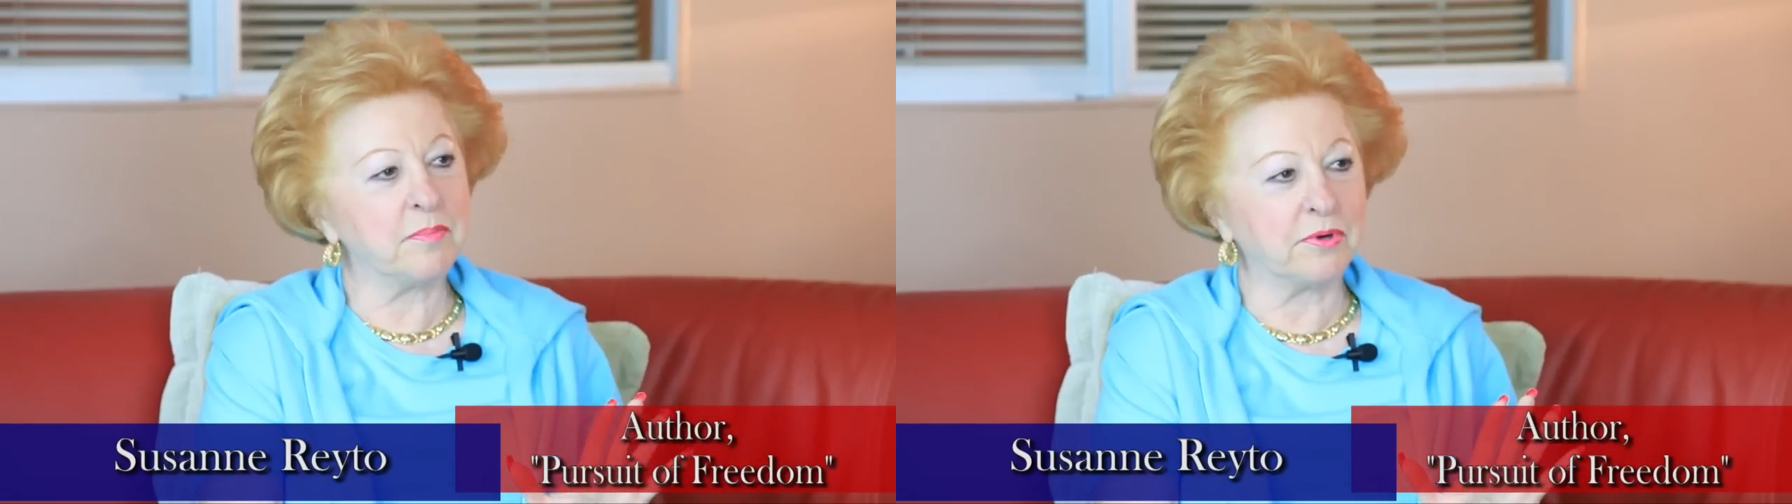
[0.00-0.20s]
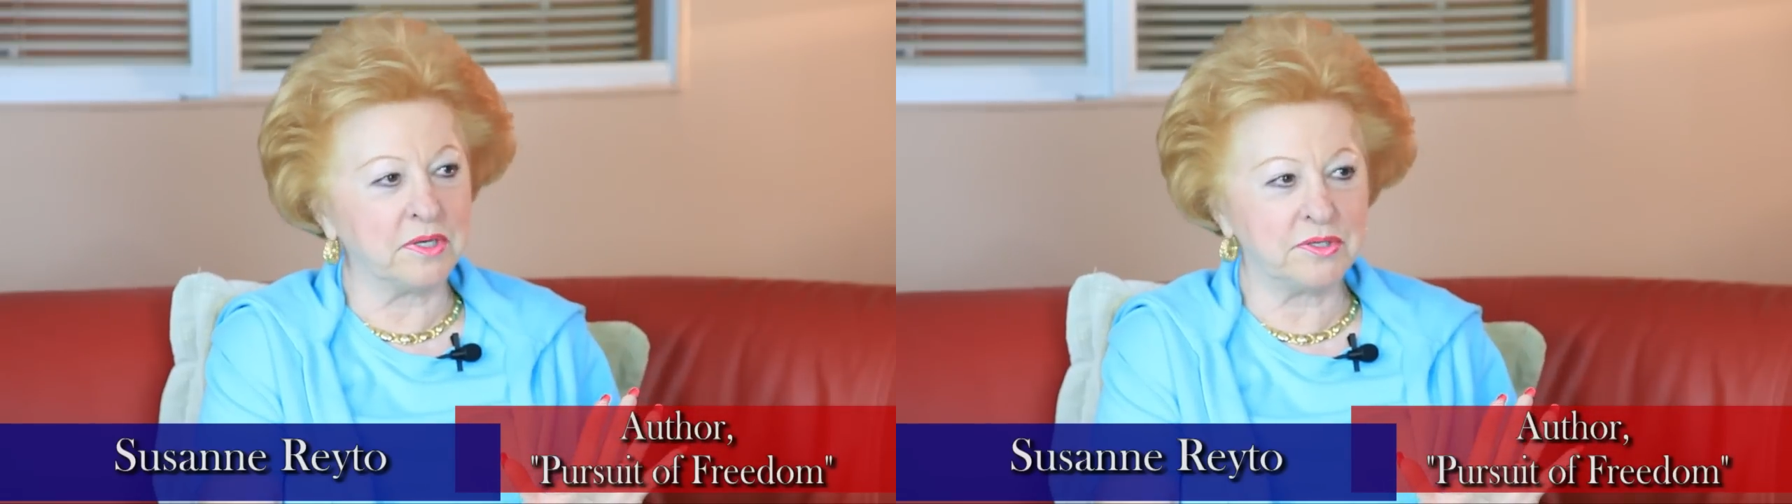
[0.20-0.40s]

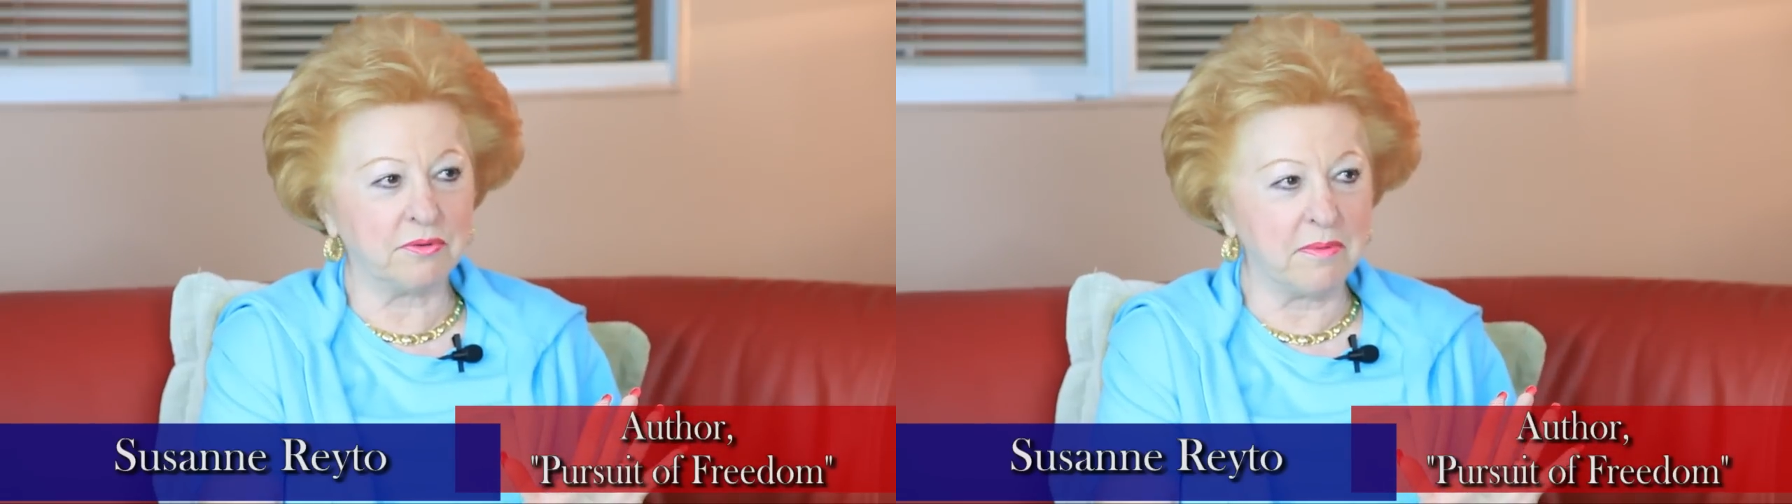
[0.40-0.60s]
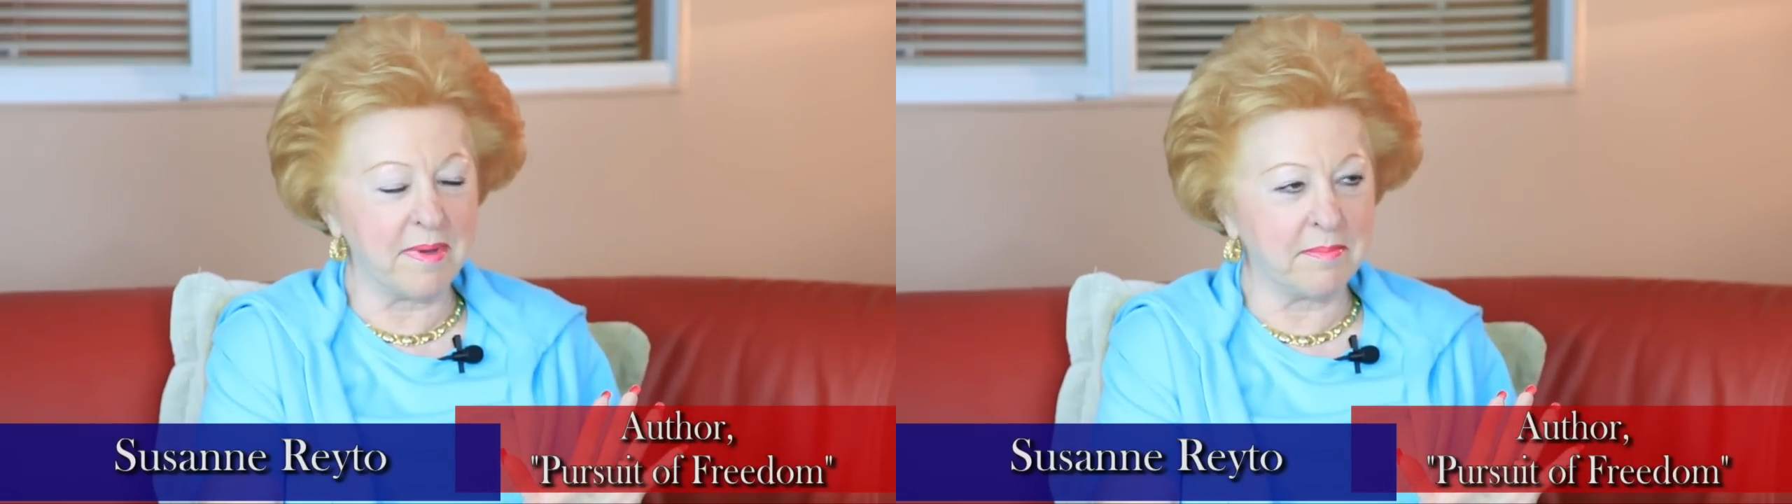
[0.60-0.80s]
important
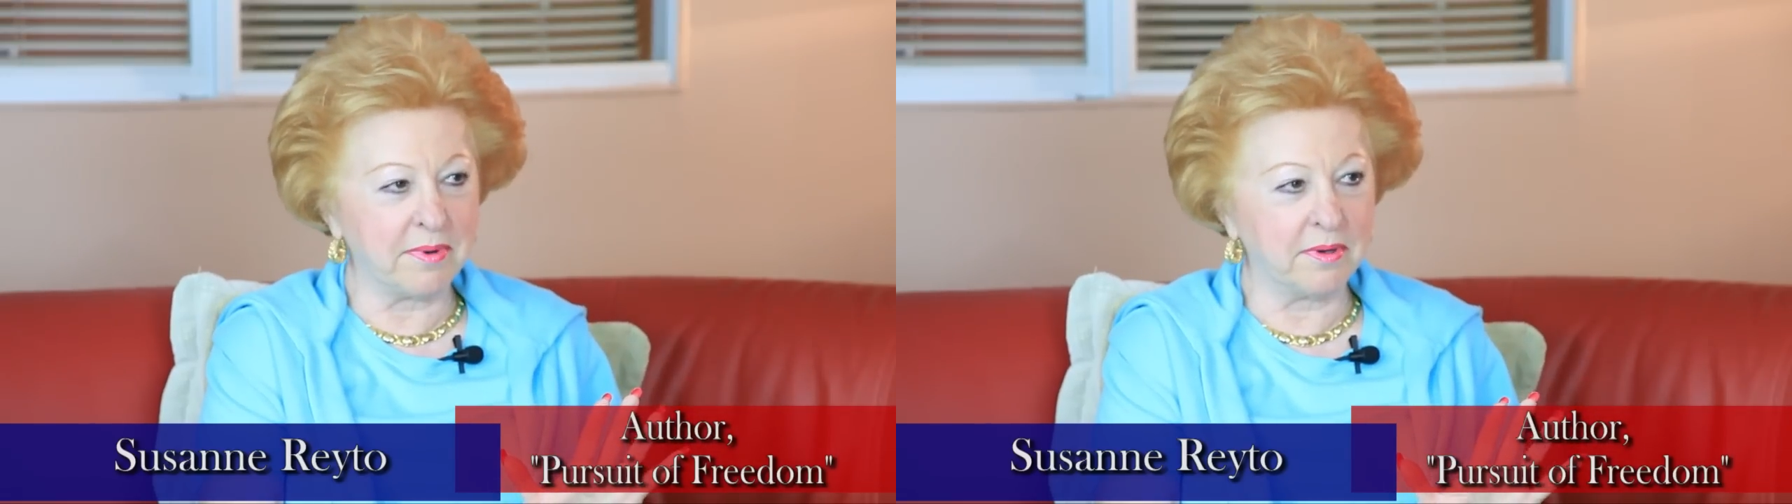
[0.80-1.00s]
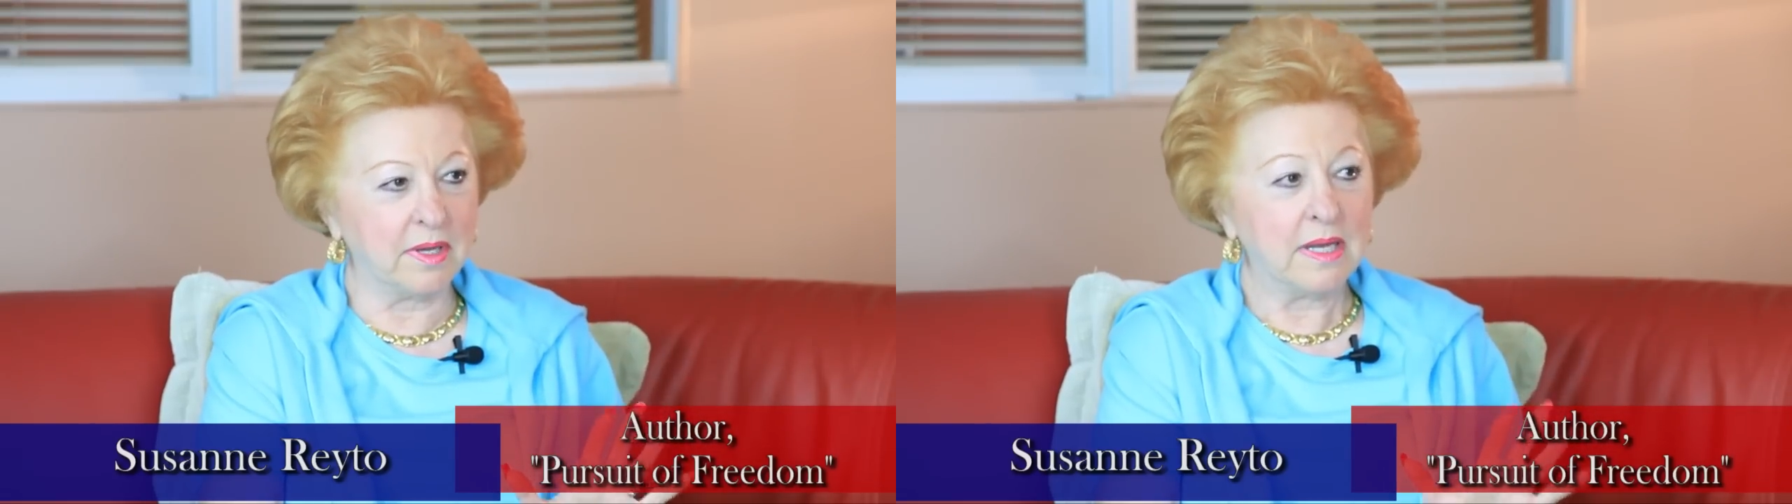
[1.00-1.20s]
to
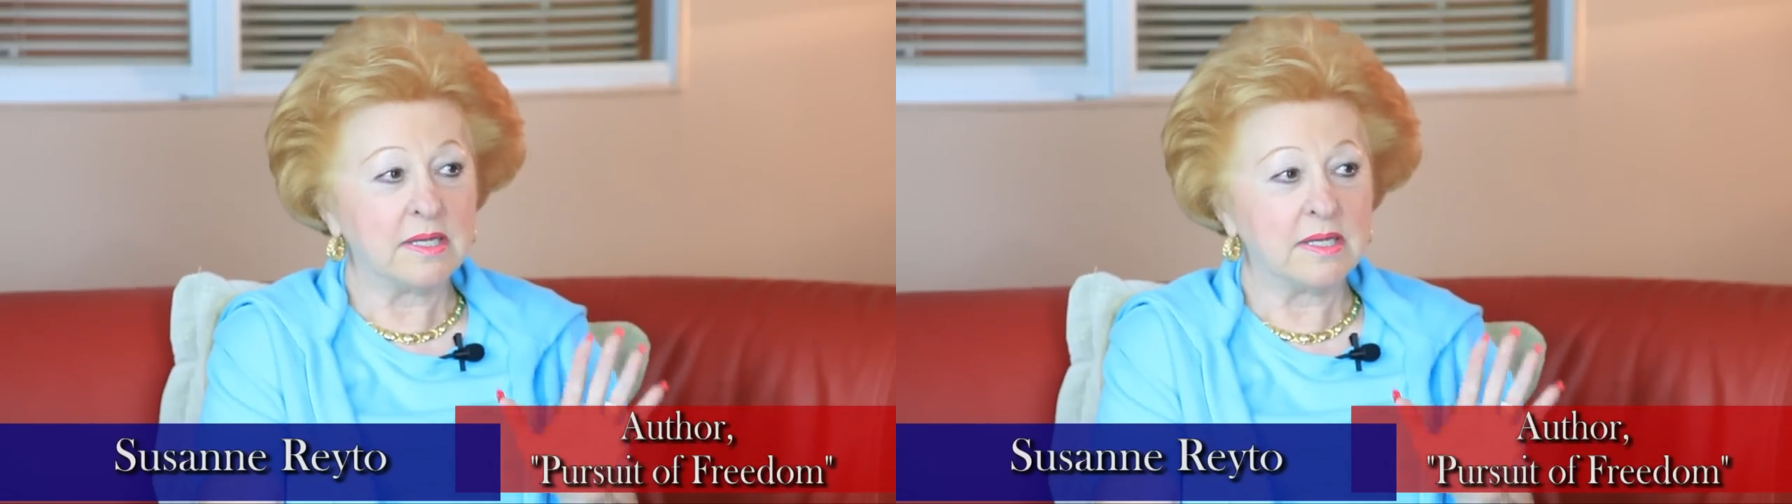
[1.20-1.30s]
remember